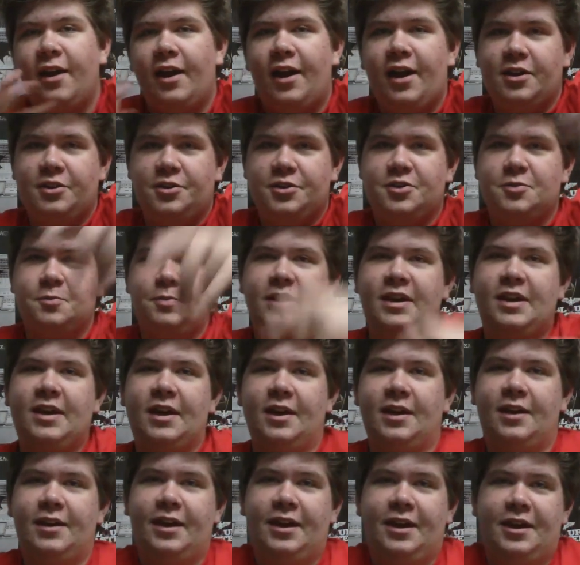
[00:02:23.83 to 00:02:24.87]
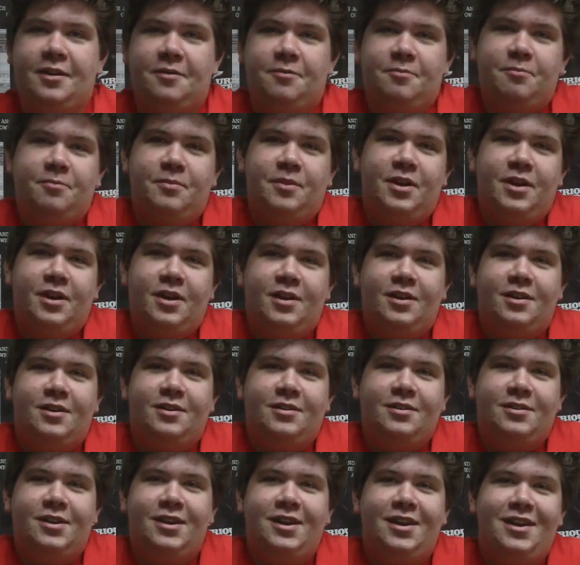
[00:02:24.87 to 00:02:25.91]
I'd just be kind of like,
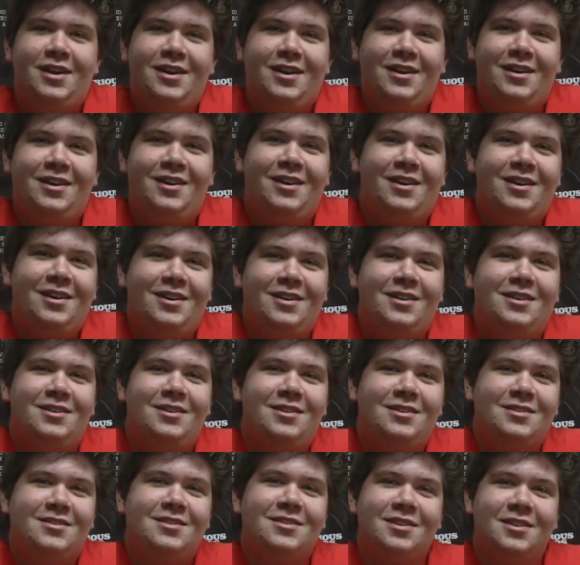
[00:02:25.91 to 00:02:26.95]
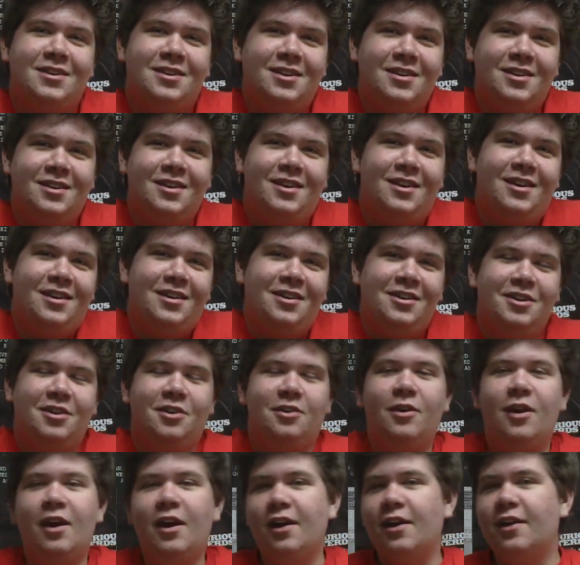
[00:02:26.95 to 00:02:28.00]
uh, hey guys, I, you
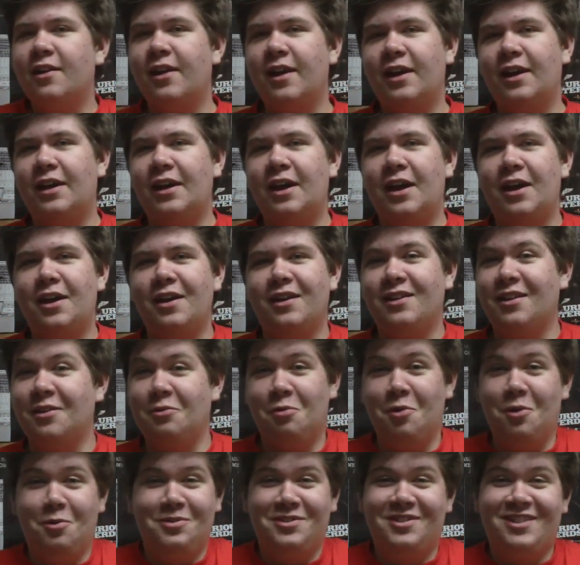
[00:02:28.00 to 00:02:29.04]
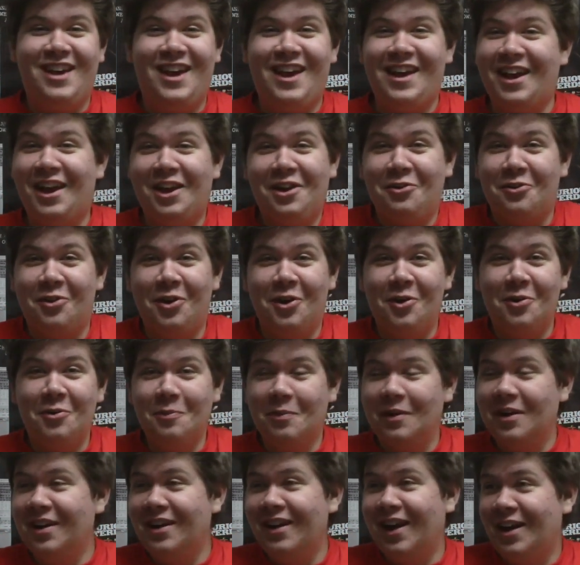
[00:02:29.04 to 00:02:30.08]
know, like, th what was that? I don't know,
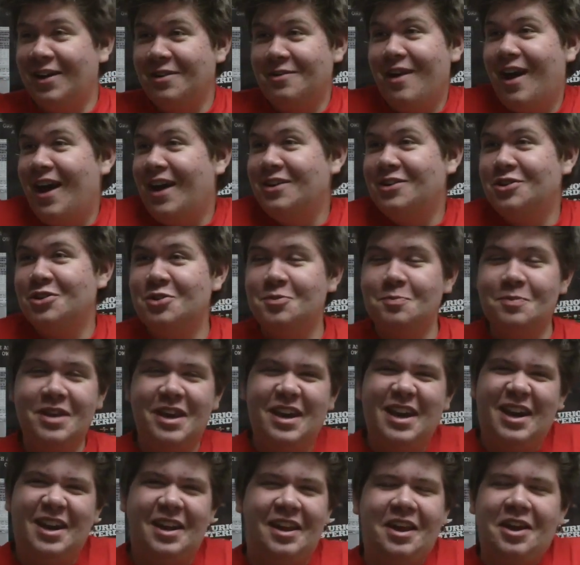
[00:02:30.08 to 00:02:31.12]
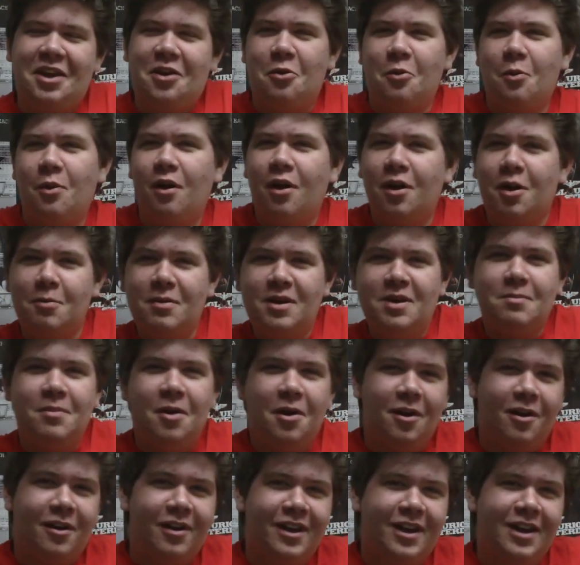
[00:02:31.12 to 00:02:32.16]
but I'd, I'd just be kind of like a wannabe
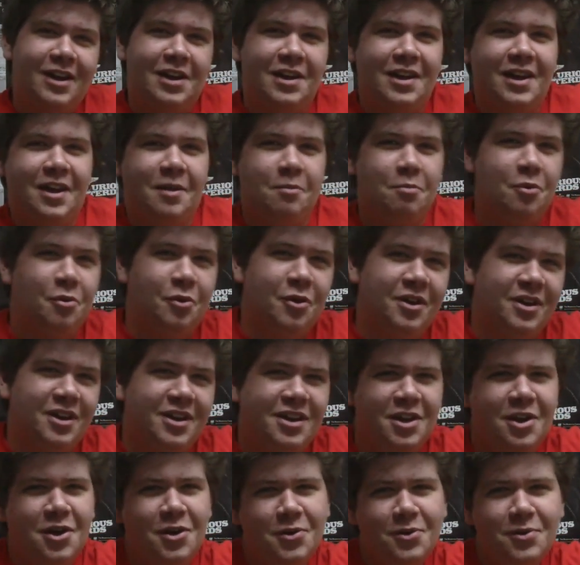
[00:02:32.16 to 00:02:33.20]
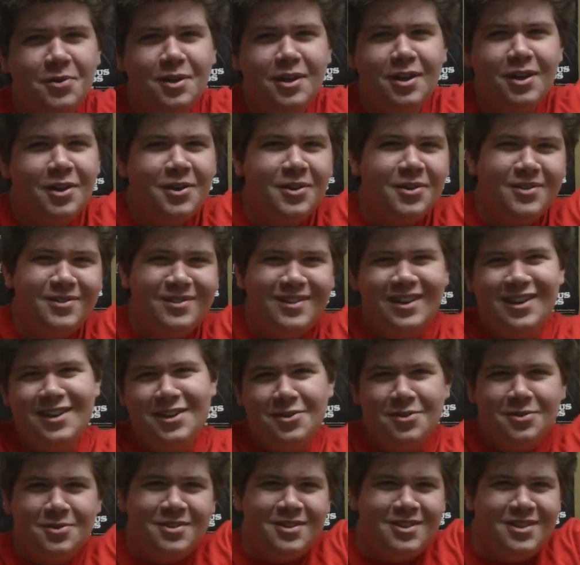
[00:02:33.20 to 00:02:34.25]
Mark at that point, you know? You know? I
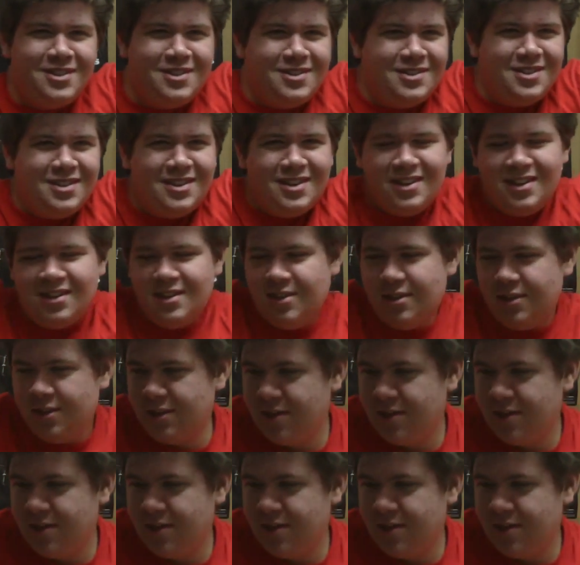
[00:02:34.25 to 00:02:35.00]
don't, it's, yeah.